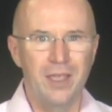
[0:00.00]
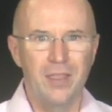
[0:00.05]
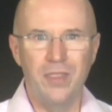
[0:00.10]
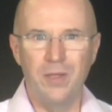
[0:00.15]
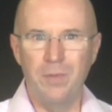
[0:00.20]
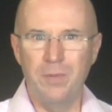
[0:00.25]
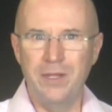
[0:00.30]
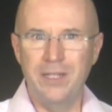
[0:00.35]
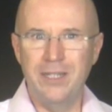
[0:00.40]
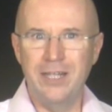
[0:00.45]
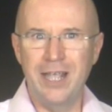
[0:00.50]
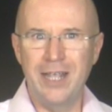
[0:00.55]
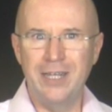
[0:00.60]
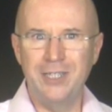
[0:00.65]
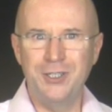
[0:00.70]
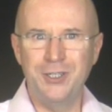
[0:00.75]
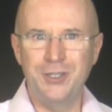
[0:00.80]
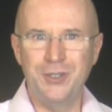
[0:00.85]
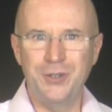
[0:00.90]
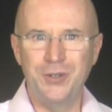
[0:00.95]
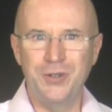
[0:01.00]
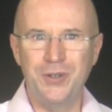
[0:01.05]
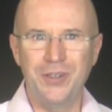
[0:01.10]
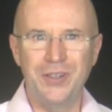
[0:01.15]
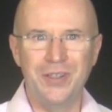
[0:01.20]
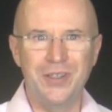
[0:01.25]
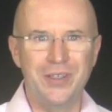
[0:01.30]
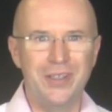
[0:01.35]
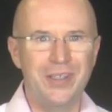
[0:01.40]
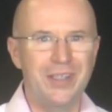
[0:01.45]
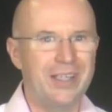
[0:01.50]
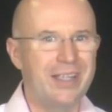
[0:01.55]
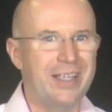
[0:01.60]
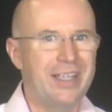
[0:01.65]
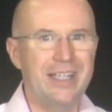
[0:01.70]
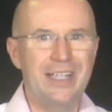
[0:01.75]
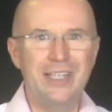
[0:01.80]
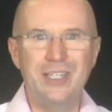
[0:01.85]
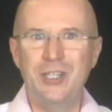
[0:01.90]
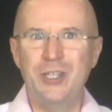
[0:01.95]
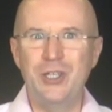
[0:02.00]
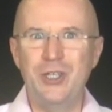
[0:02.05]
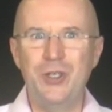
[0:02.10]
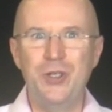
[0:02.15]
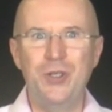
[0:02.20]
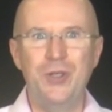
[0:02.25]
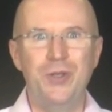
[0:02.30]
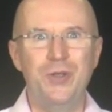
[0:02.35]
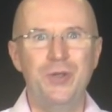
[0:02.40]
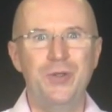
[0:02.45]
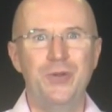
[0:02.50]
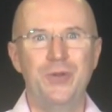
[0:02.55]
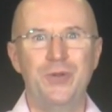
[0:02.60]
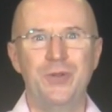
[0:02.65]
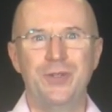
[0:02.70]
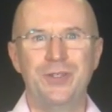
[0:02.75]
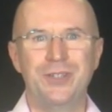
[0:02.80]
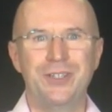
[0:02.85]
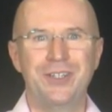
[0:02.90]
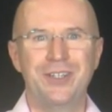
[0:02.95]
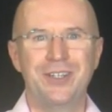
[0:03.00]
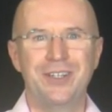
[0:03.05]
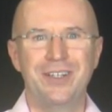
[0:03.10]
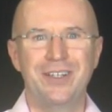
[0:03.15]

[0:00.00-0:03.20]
The potential is huge.